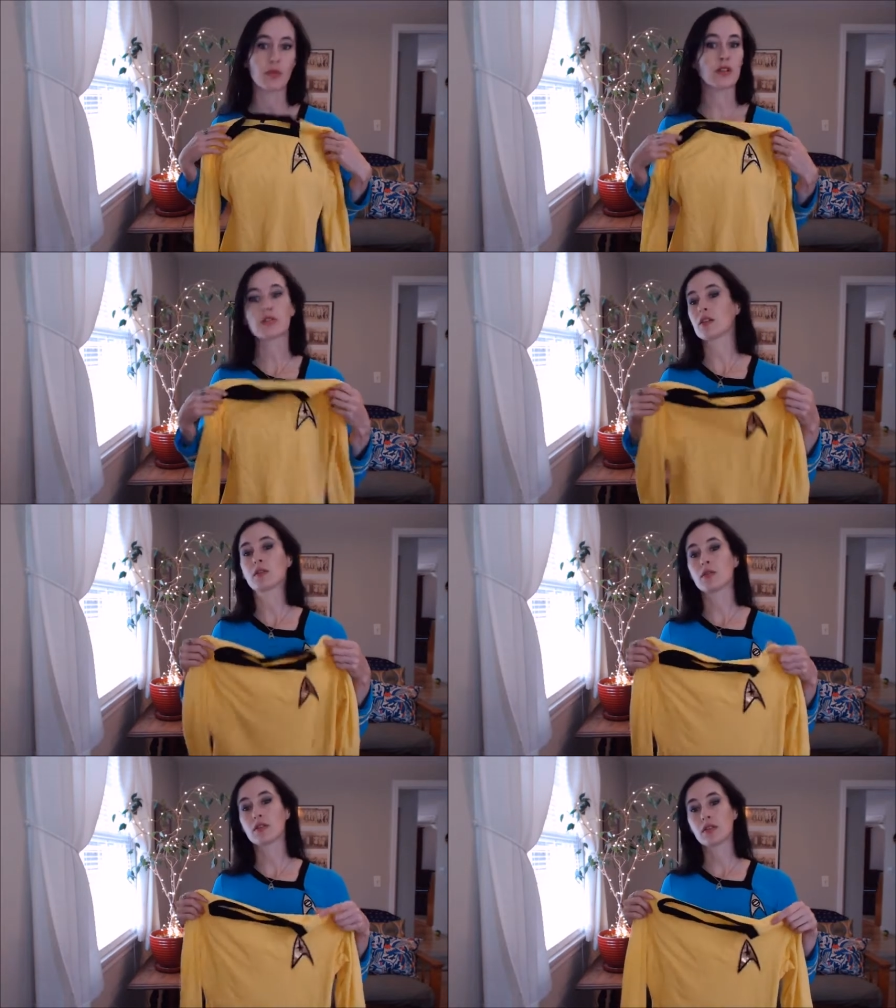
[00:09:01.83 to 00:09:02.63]
well as the other
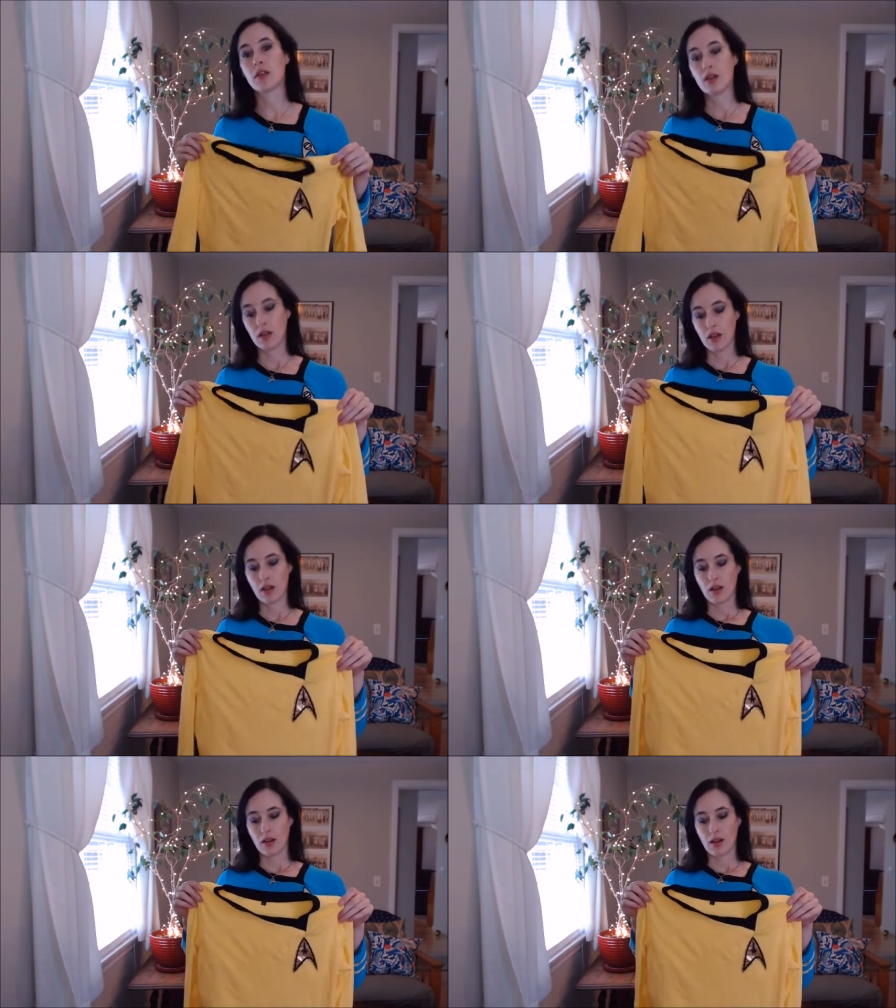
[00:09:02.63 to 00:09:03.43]
ones
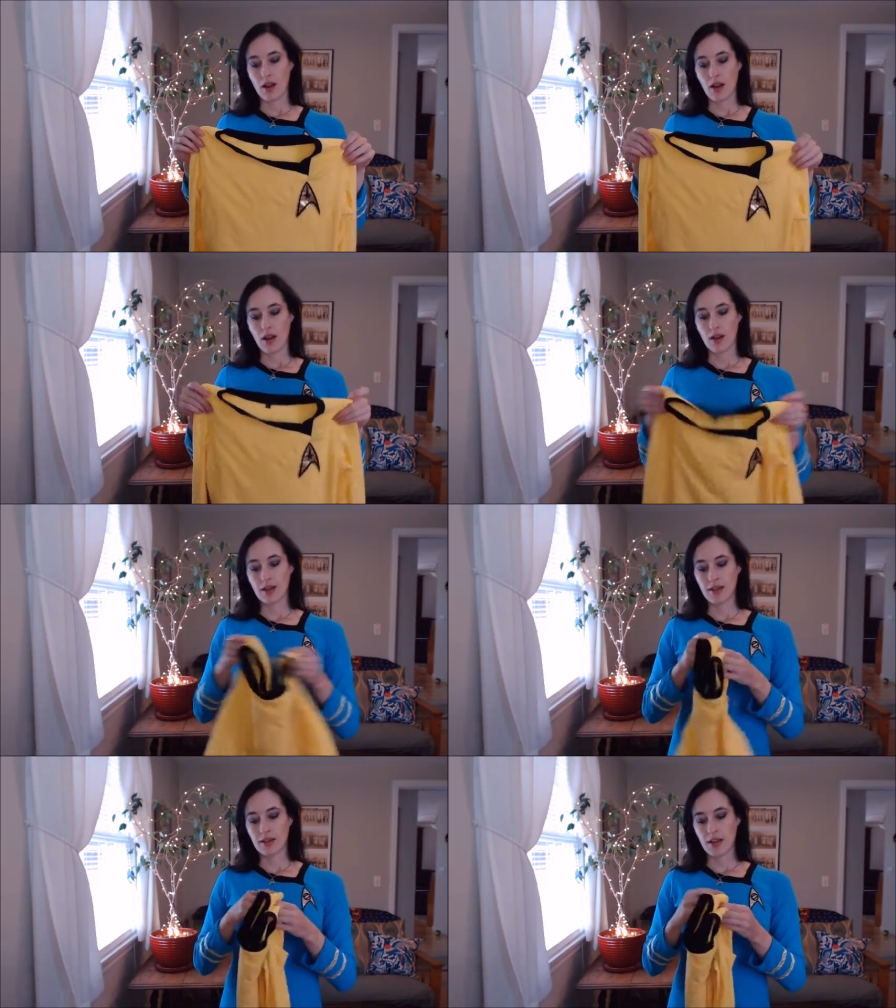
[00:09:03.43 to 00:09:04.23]

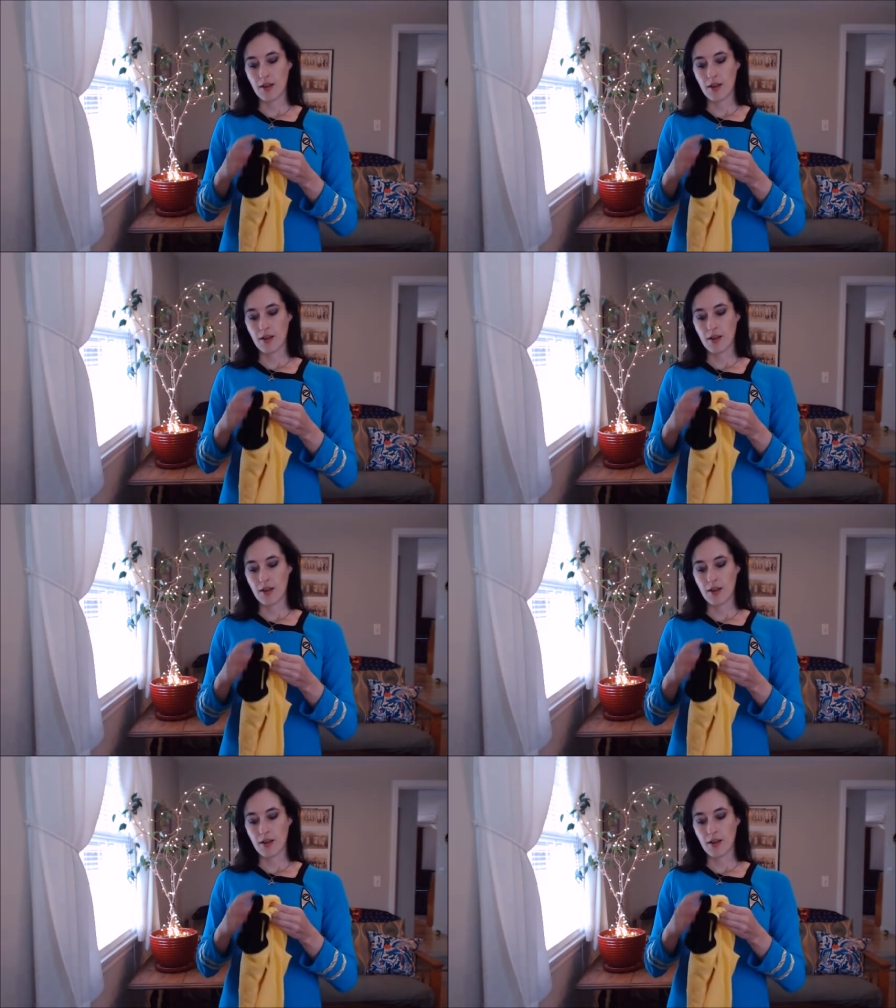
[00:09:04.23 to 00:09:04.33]
it